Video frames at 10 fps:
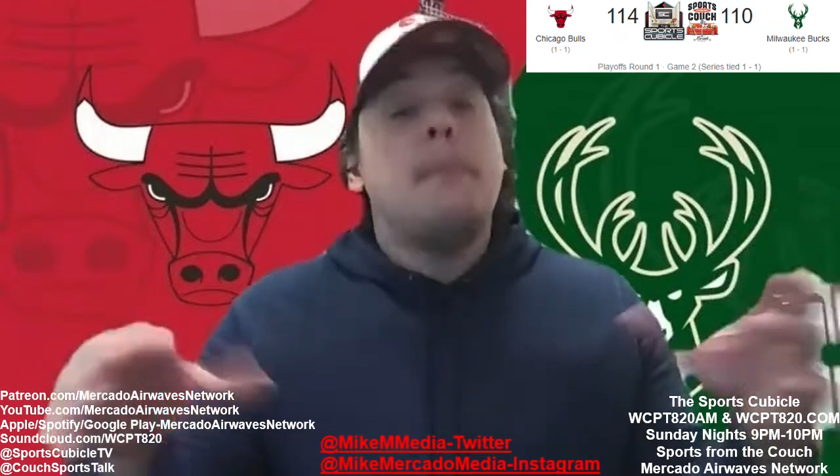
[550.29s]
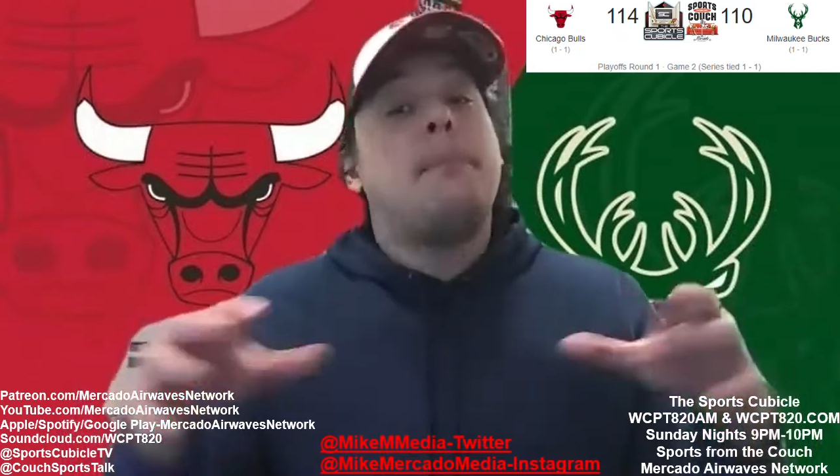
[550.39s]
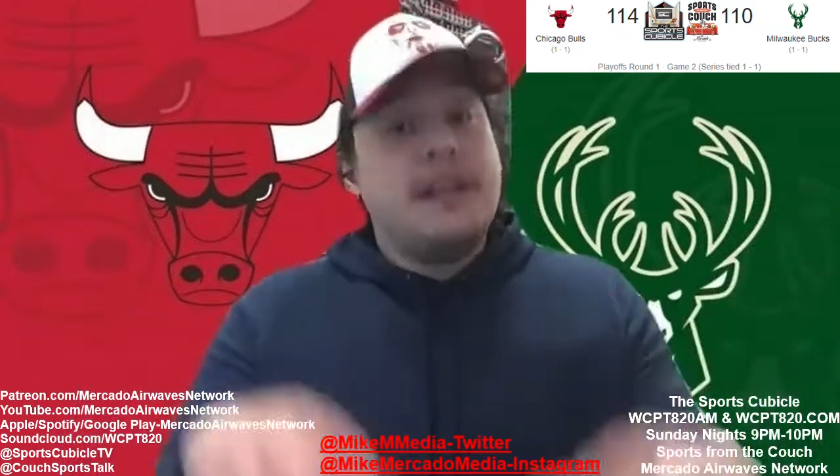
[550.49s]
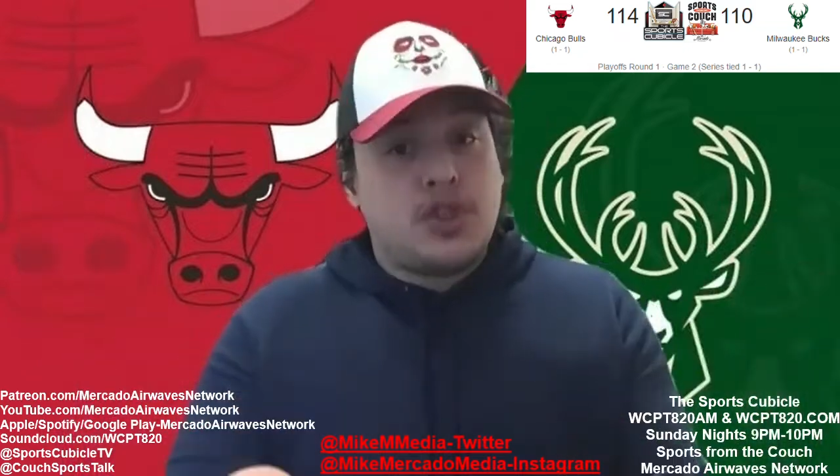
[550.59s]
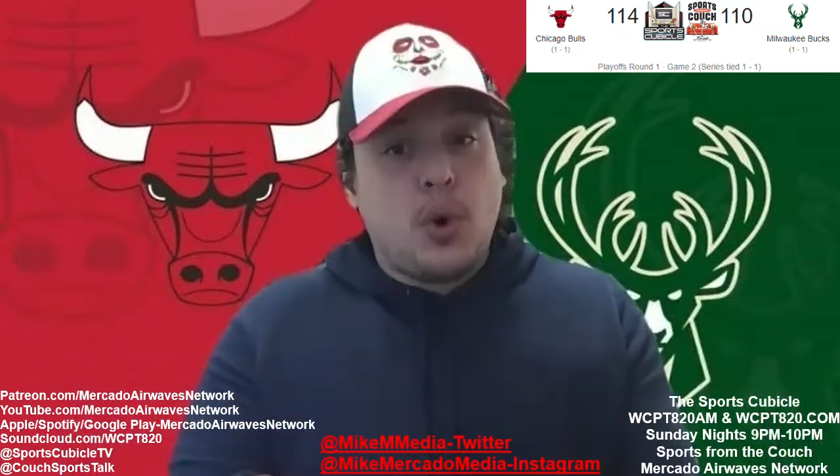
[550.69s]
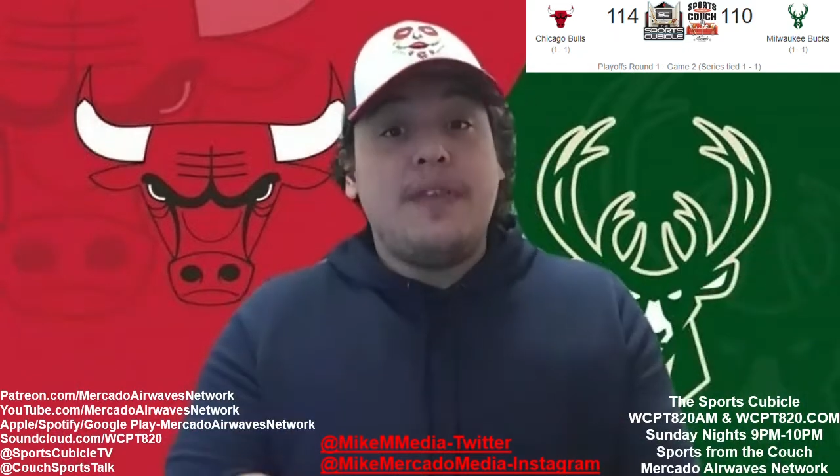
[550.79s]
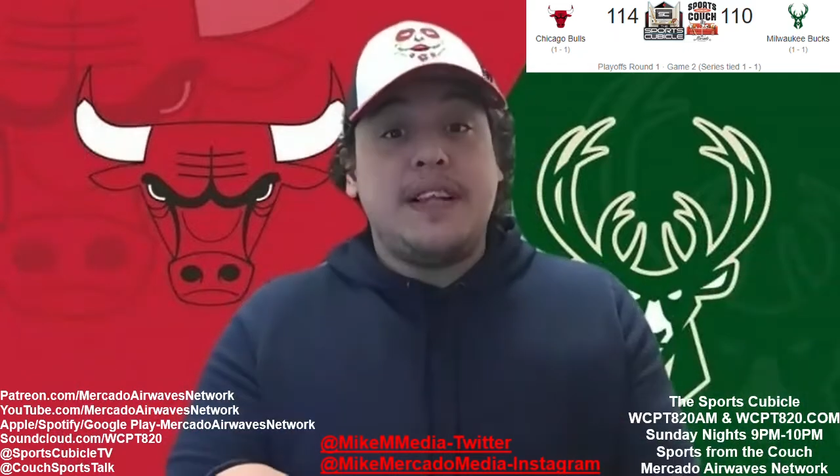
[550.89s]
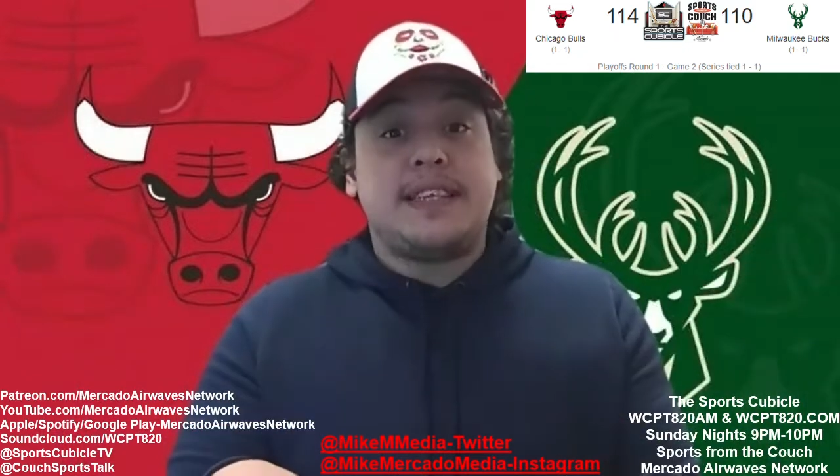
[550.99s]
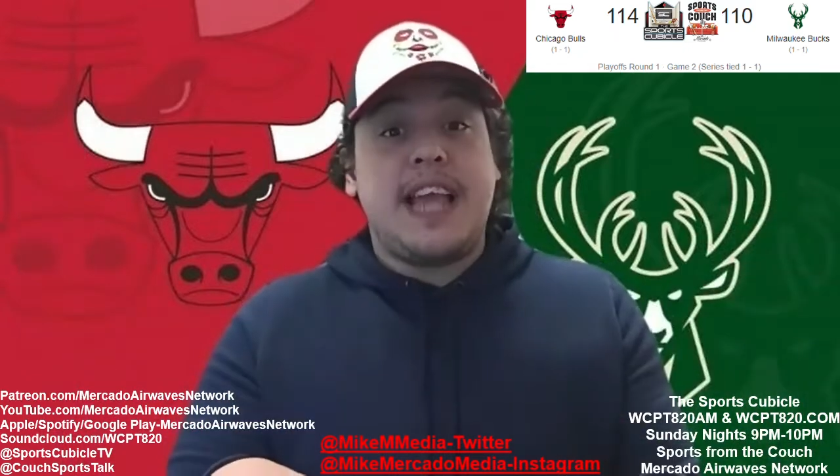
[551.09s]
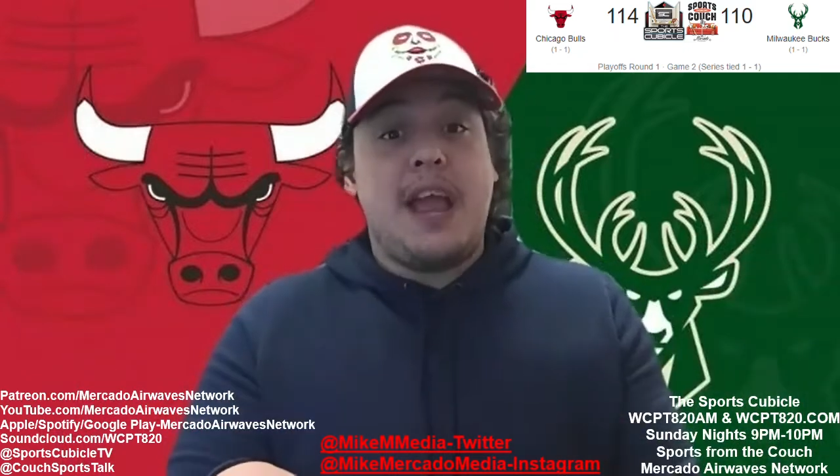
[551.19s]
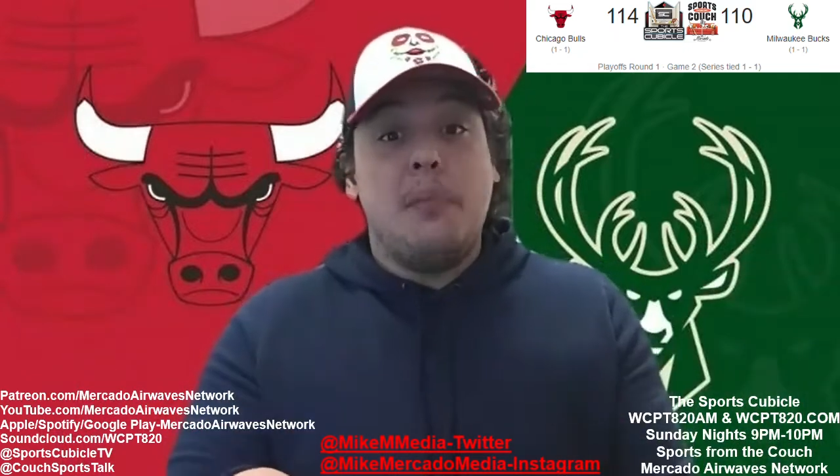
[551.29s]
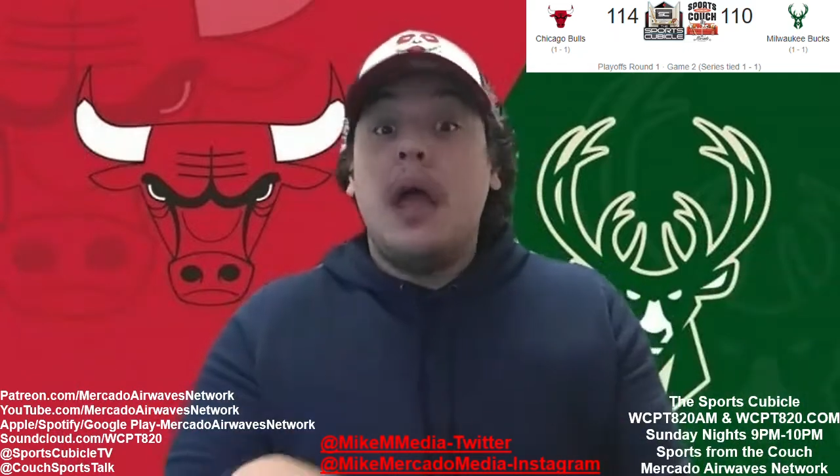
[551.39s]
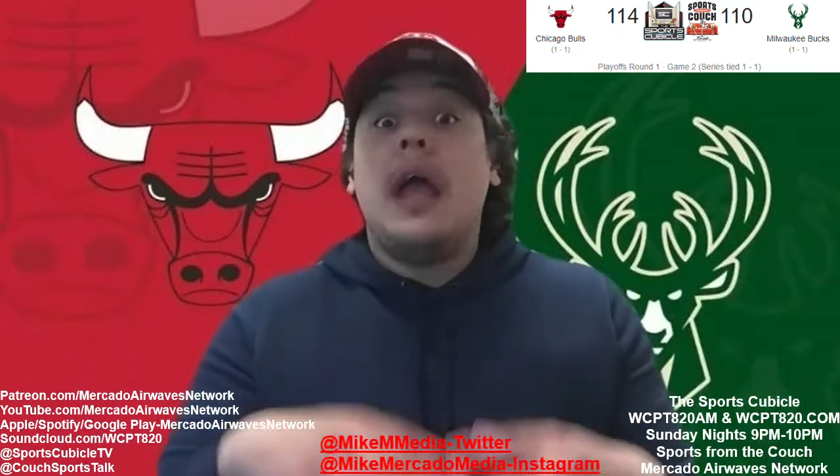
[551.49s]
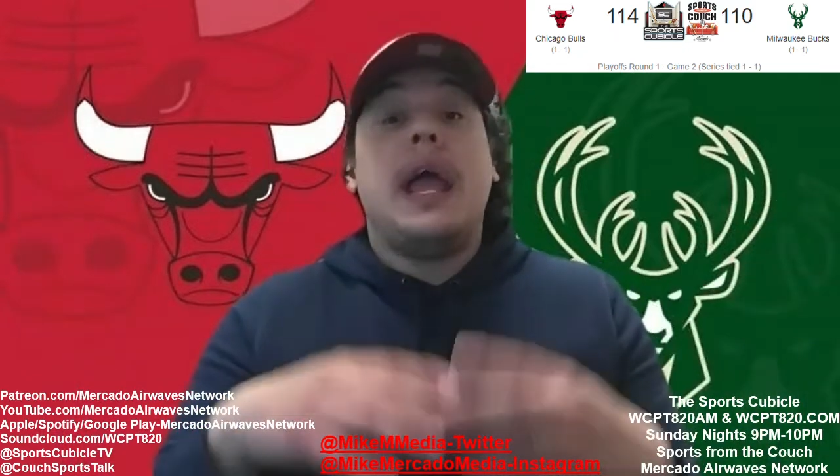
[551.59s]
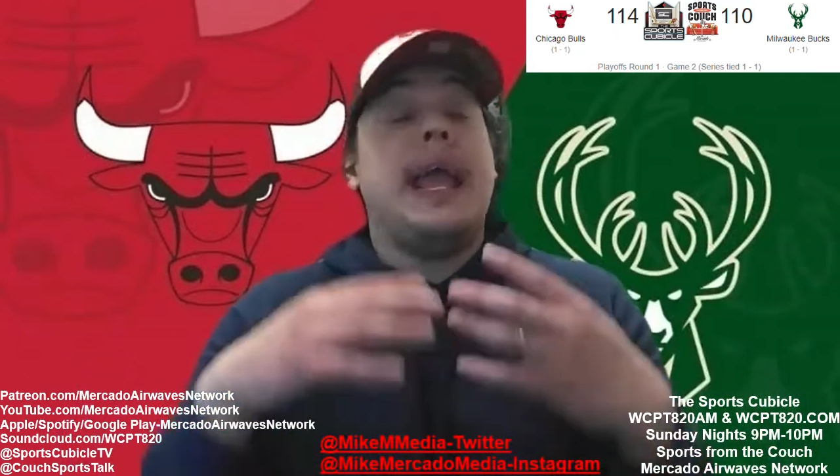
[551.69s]
But enjoy this game.
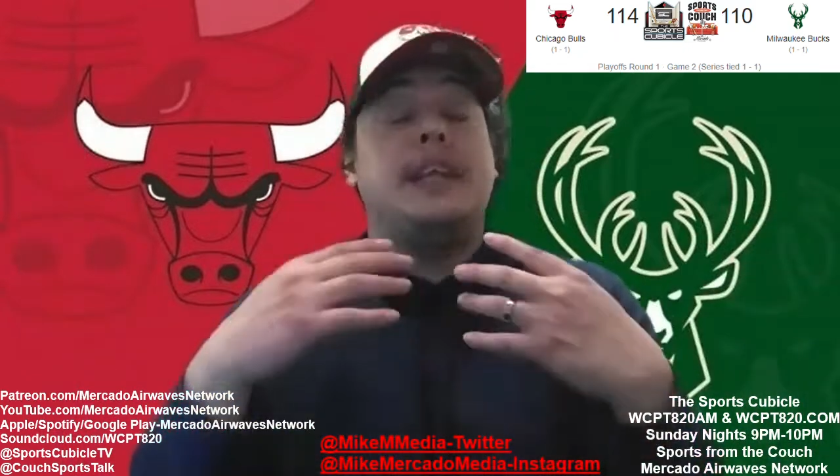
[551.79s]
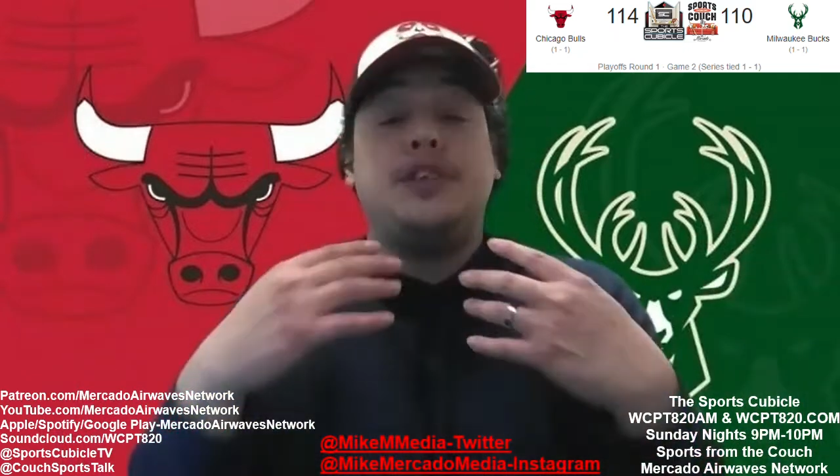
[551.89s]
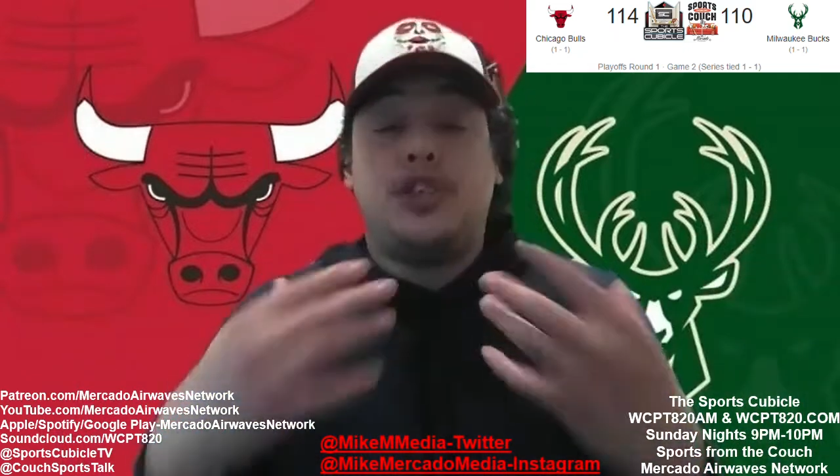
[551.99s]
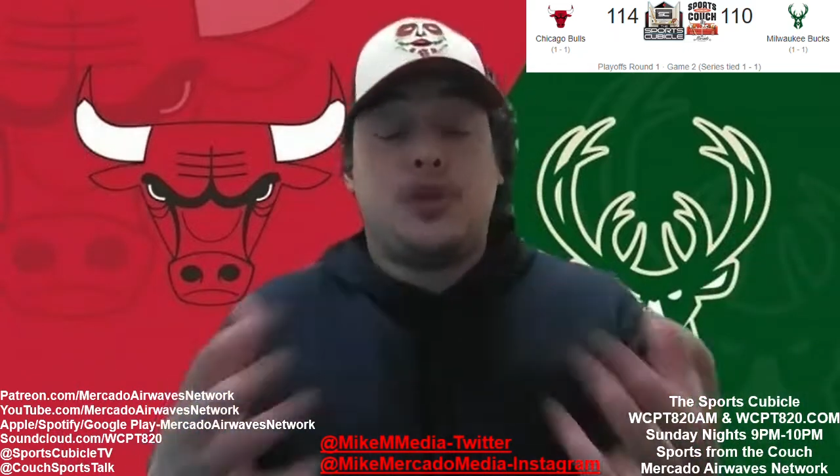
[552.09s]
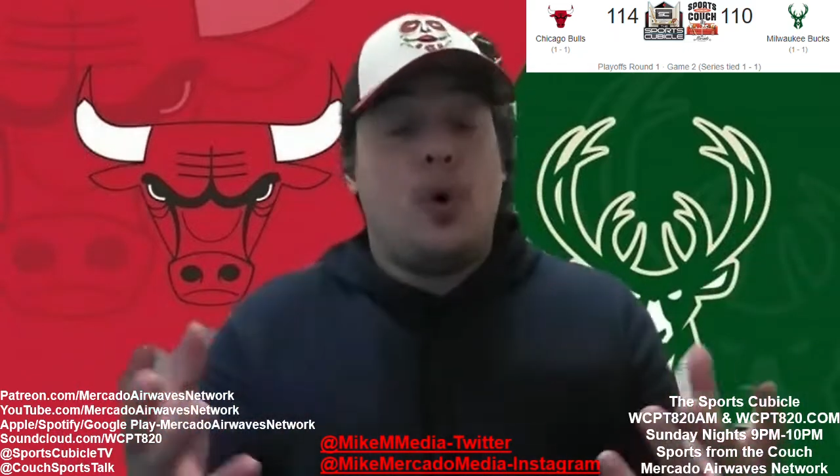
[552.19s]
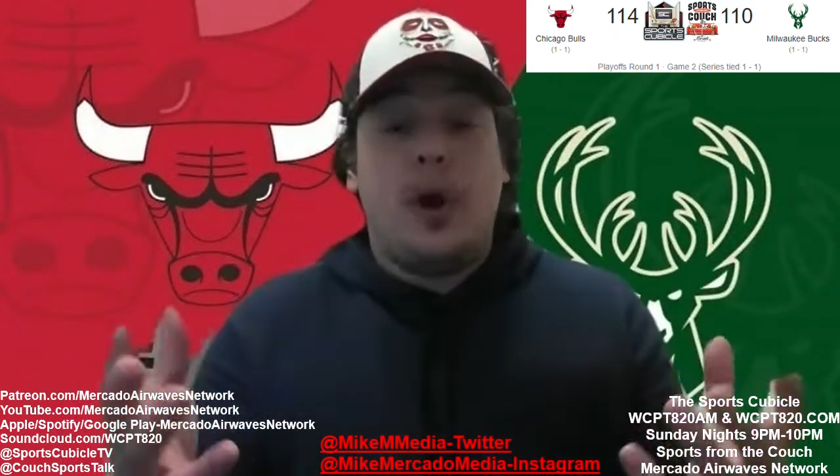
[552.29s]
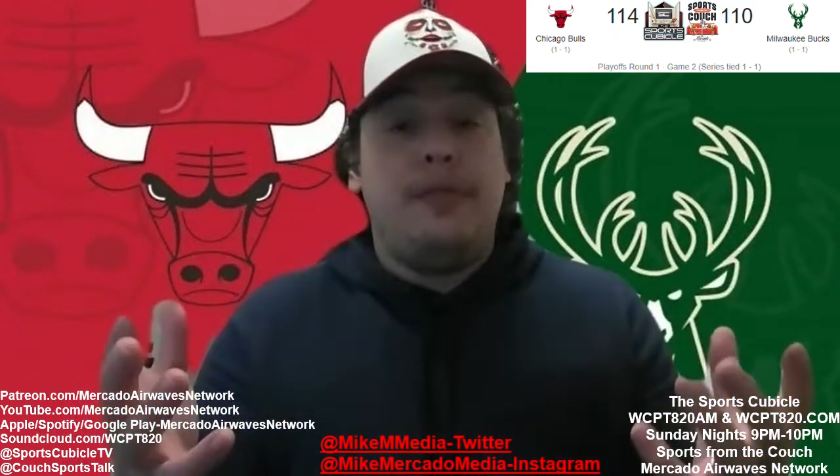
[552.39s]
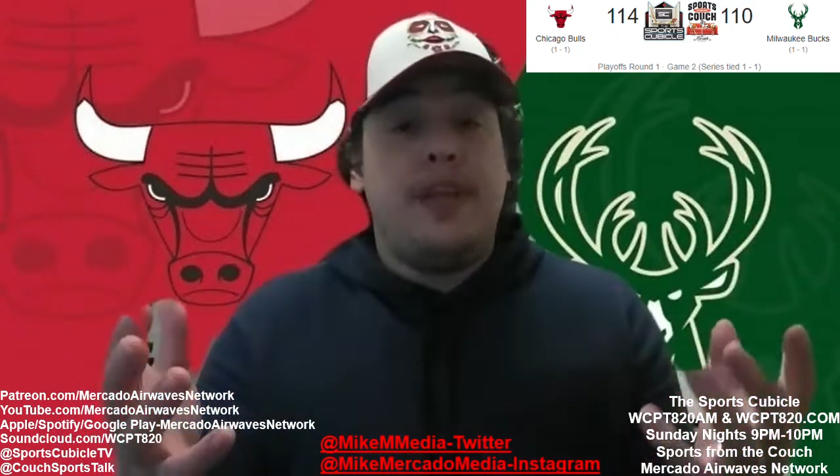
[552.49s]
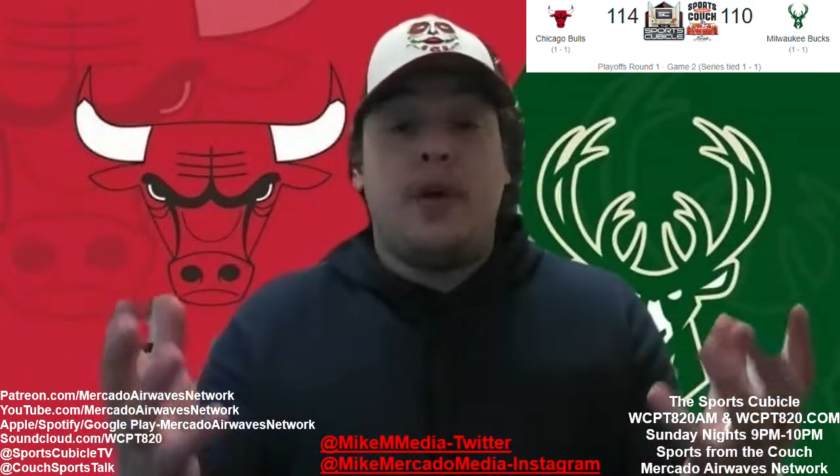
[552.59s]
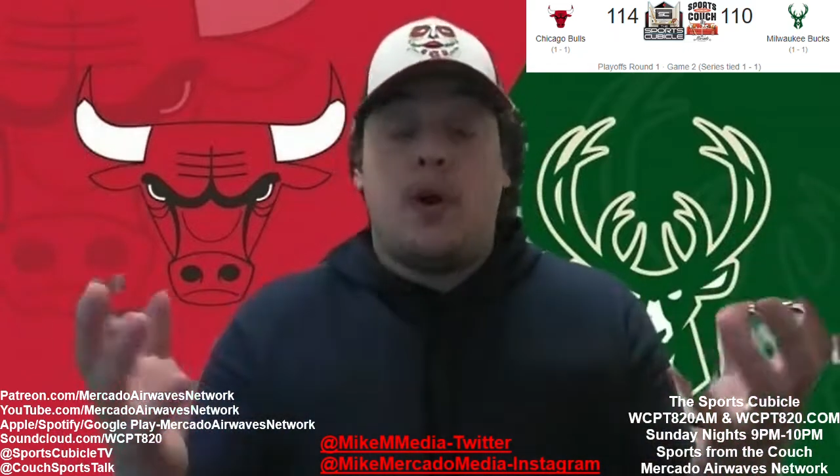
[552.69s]
Enjoy the